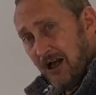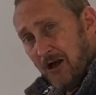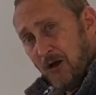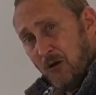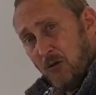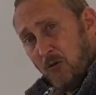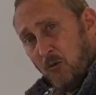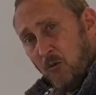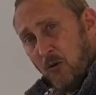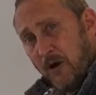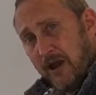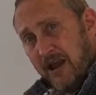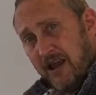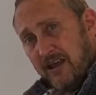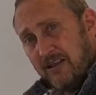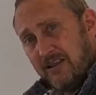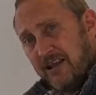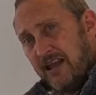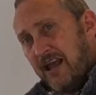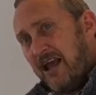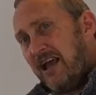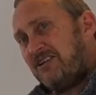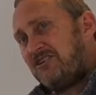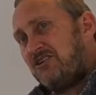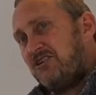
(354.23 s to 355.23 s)
where the
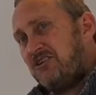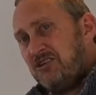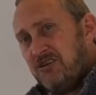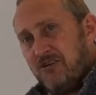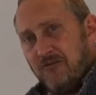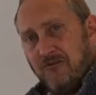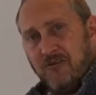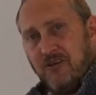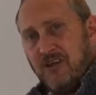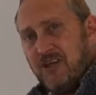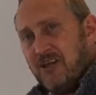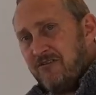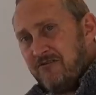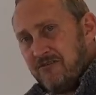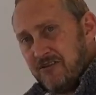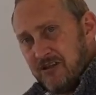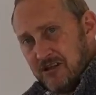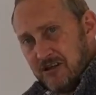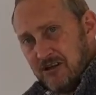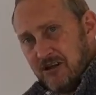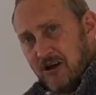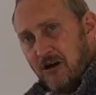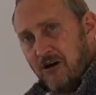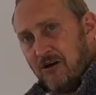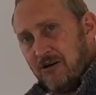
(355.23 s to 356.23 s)
assets you've gifted
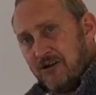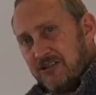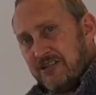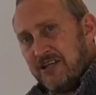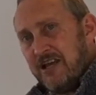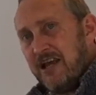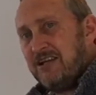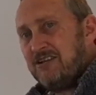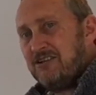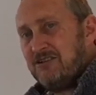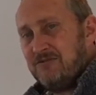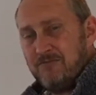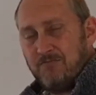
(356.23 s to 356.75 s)
are attacked